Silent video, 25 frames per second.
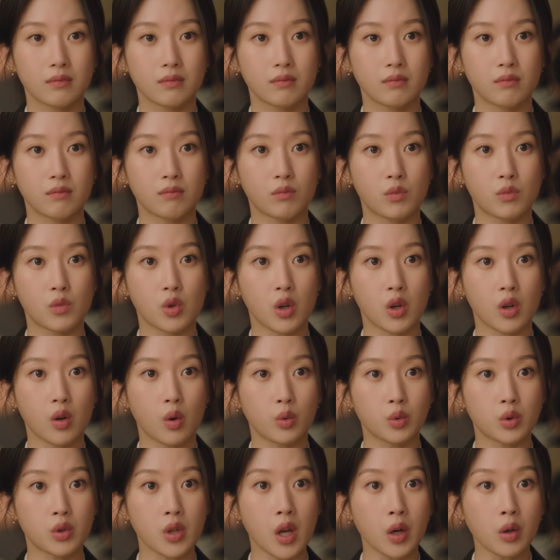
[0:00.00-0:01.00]
hastily
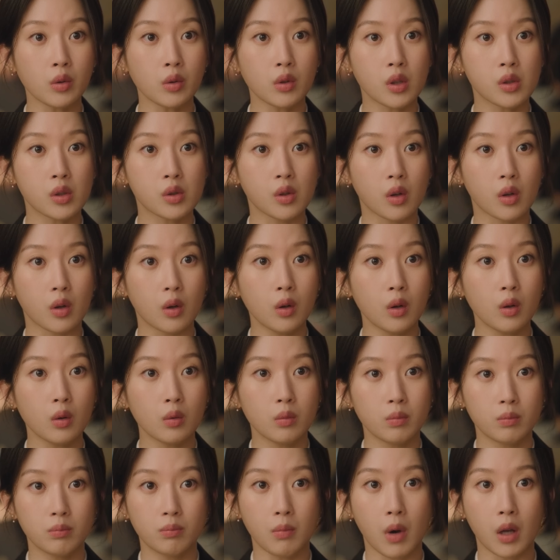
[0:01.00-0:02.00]
denied they had ever
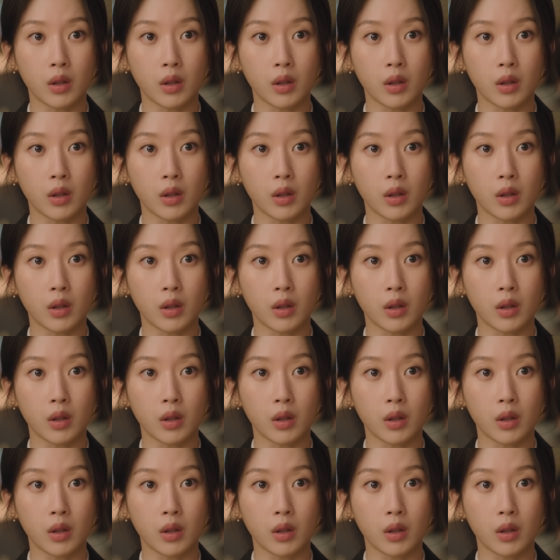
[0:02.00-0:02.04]
dated.